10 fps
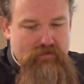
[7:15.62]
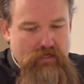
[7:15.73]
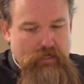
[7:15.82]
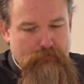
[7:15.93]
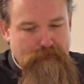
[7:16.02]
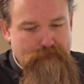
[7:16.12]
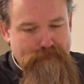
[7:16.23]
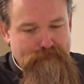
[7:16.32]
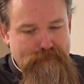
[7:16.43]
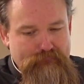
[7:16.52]
Um,
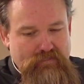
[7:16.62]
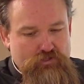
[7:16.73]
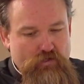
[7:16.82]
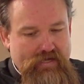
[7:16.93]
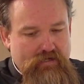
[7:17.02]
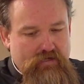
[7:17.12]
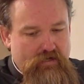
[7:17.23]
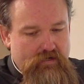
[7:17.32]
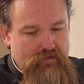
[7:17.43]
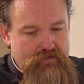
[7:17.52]
so
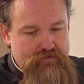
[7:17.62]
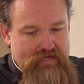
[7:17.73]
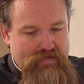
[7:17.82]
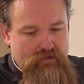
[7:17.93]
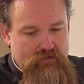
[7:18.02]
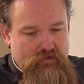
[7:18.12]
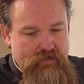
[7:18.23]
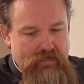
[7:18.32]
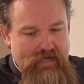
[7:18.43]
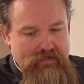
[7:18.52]
Hagar in this
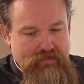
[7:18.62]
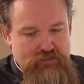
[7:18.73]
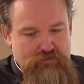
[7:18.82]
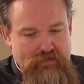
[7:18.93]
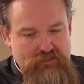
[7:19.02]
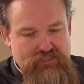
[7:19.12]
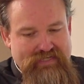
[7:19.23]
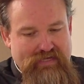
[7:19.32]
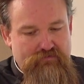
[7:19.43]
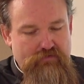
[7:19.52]
allegory and Ishmael
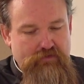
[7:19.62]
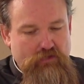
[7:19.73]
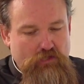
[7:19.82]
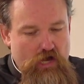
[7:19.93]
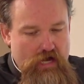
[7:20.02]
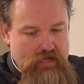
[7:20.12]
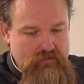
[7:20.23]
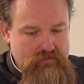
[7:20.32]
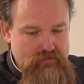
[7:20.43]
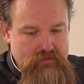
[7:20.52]
stand for the law,
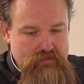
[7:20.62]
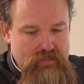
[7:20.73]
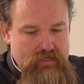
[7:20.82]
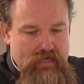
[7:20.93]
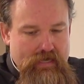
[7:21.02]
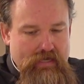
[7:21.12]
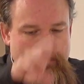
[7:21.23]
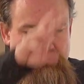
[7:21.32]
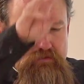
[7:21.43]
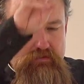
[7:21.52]

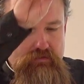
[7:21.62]
and